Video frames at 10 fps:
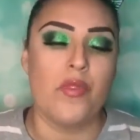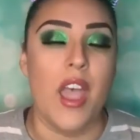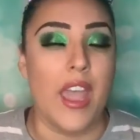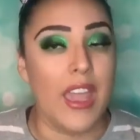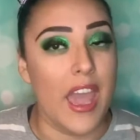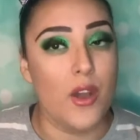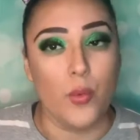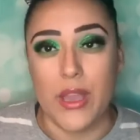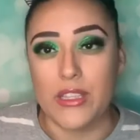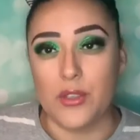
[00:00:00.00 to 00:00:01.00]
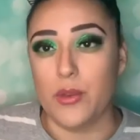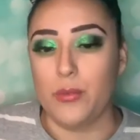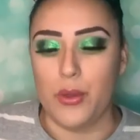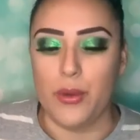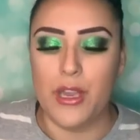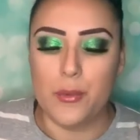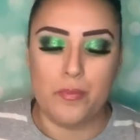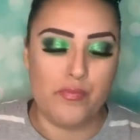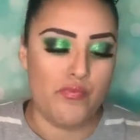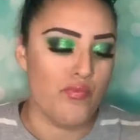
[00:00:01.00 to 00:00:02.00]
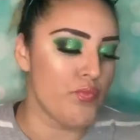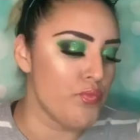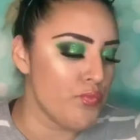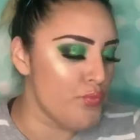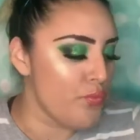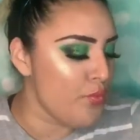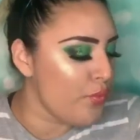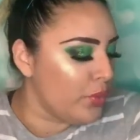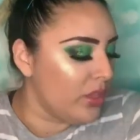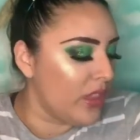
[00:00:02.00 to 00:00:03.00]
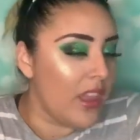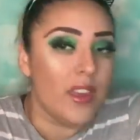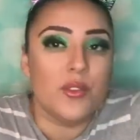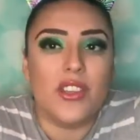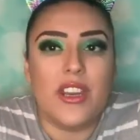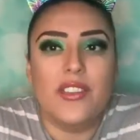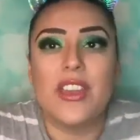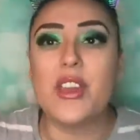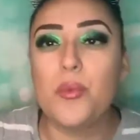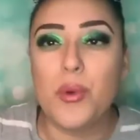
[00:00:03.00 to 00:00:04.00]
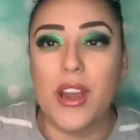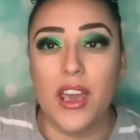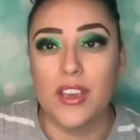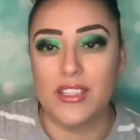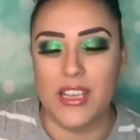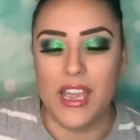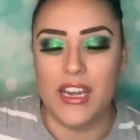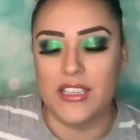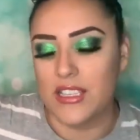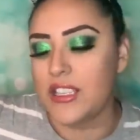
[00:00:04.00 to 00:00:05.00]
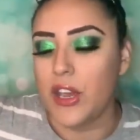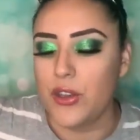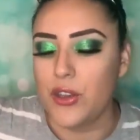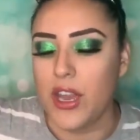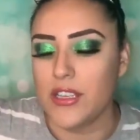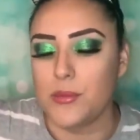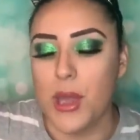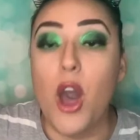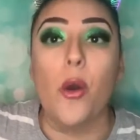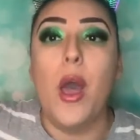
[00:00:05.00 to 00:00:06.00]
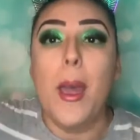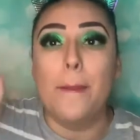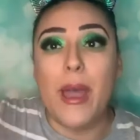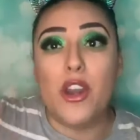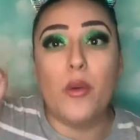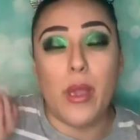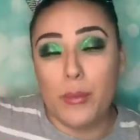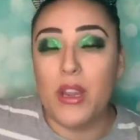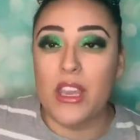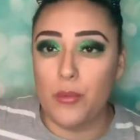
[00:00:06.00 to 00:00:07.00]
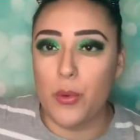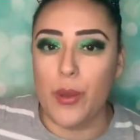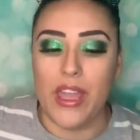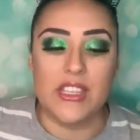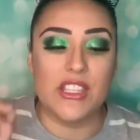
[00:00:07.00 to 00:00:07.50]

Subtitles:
I can't wait to review it. Trying to think of what else I need to tell you guys about. Oh, my November giveaway.